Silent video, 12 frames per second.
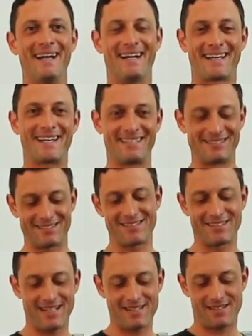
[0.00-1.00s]
Okay,
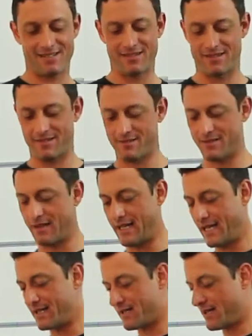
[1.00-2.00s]
so that's the
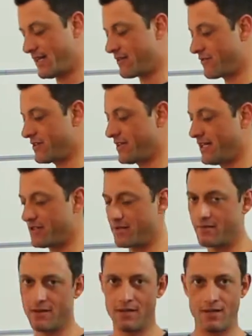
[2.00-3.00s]
legs counter
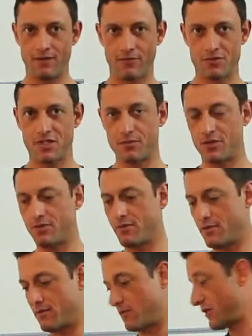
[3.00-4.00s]
rotation for Chum
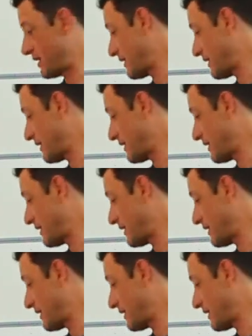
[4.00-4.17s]
Kiu and what